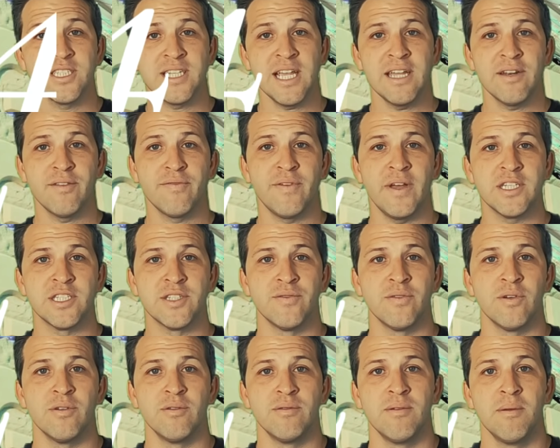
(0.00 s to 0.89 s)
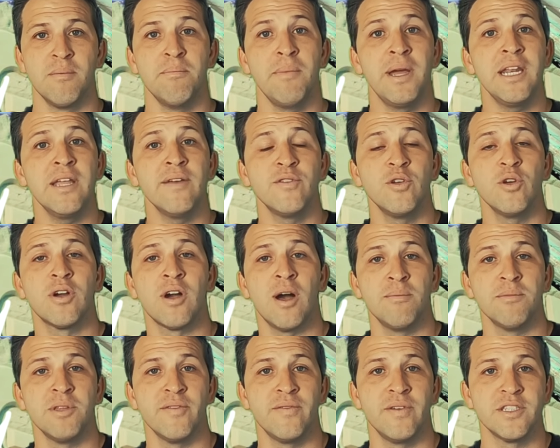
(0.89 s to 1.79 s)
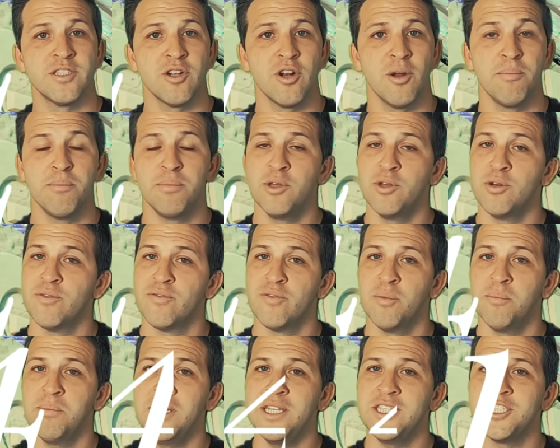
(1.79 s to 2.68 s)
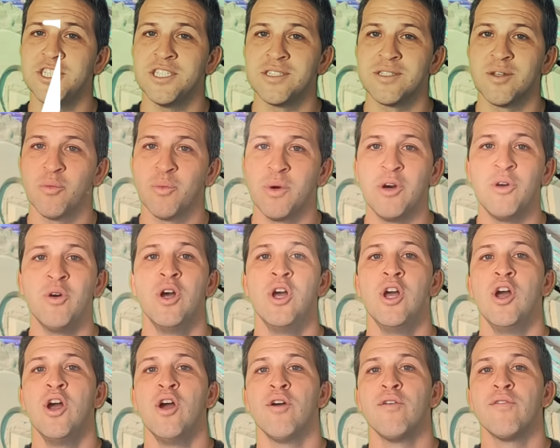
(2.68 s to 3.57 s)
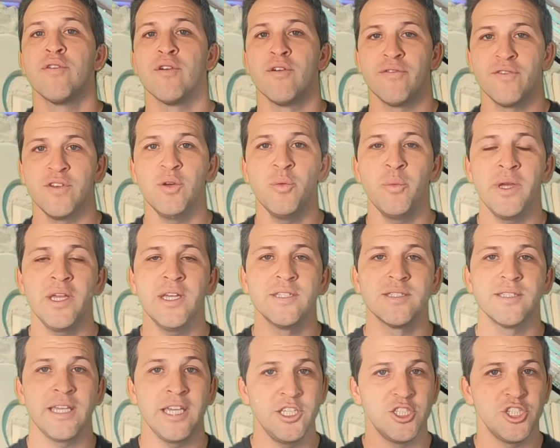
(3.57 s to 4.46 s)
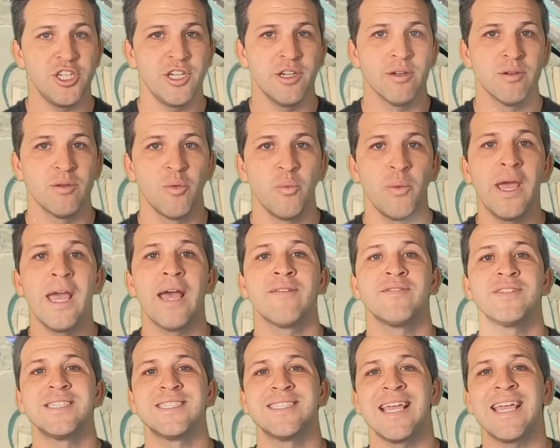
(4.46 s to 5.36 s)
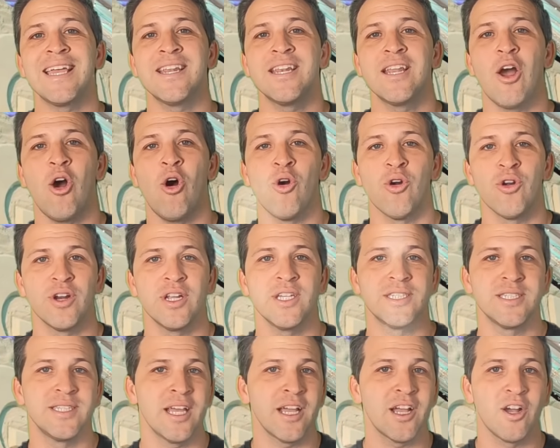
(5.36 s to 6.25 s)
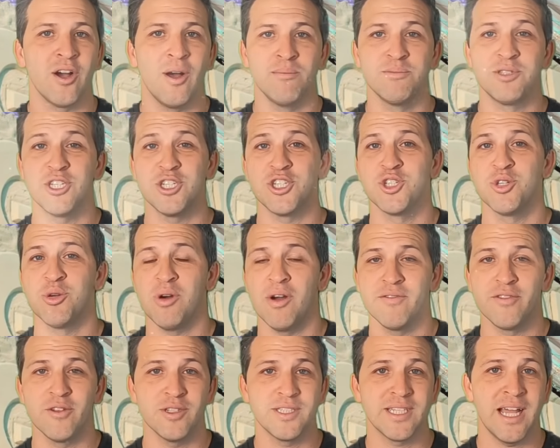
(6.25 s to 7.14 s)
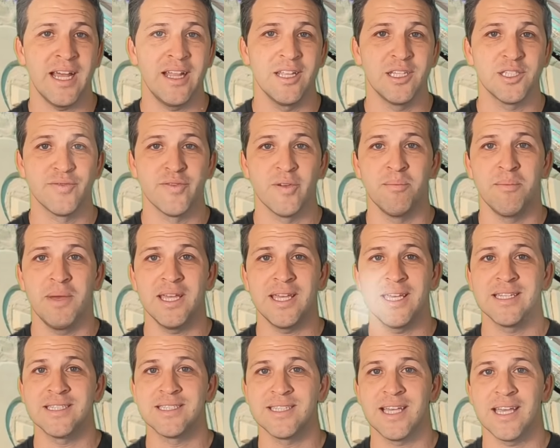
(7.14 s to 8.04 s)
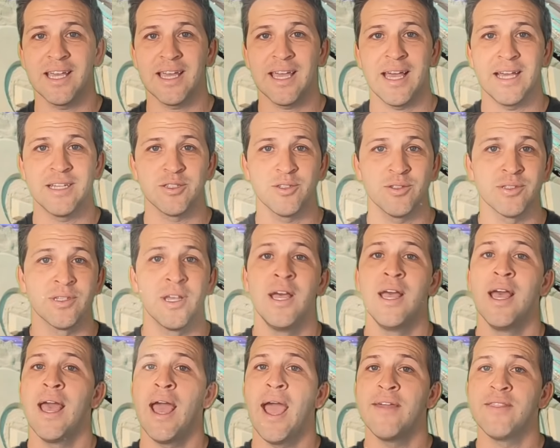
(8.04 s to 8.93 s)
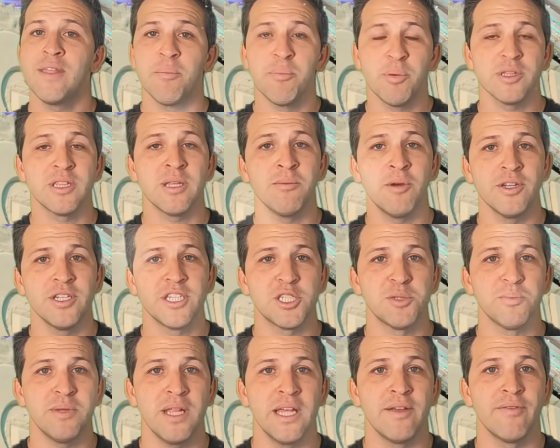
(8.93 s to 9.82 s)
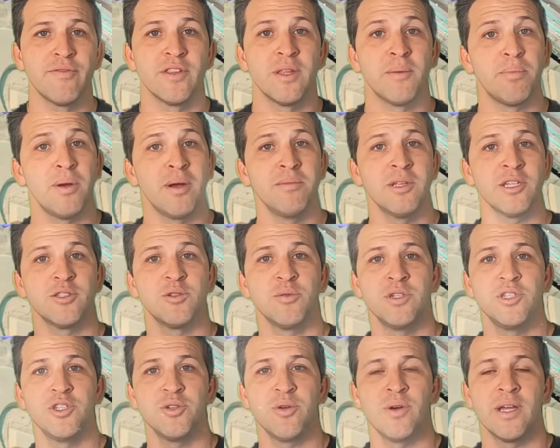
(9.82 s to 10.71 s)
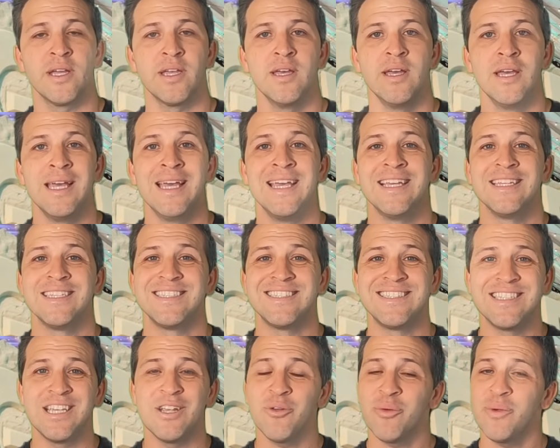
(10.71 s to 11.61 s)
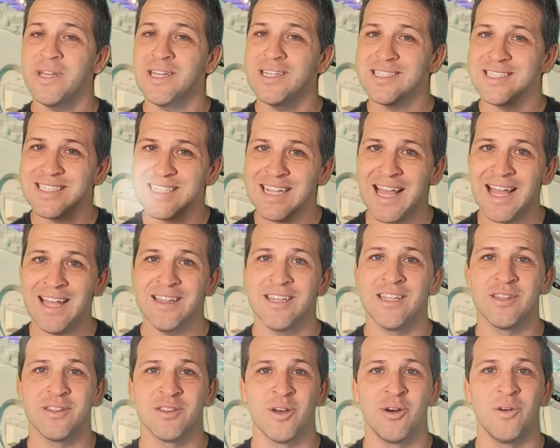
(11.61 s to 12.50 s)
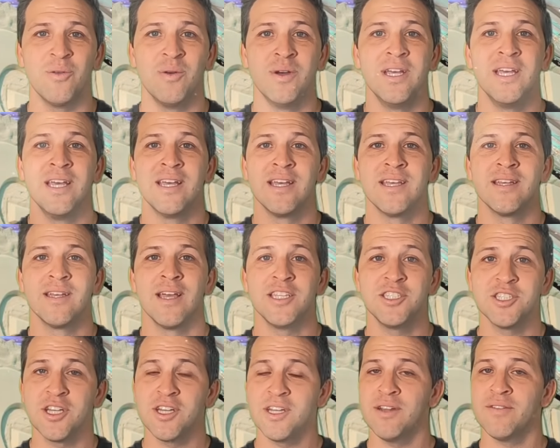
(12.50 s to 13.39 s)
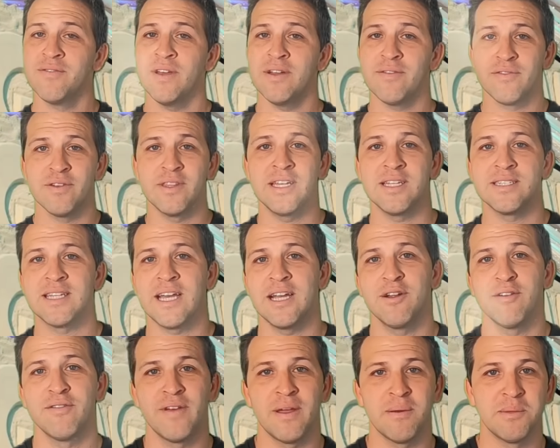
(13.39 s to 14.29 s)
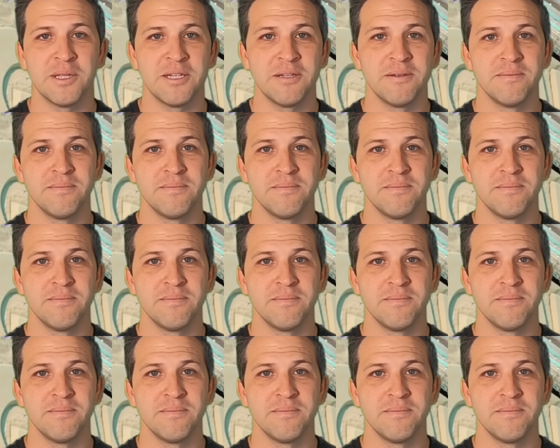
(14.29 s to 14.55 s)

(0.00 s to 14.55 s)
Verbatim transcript: Sand Festival. Many of you come to visit our beautiful beaches. Well, for a few weeks each year, we have sand artists that come to show off their talents for making sandcastles and they put them on display for the public to enjoy. Serious talent though. It's a good event for the entire family.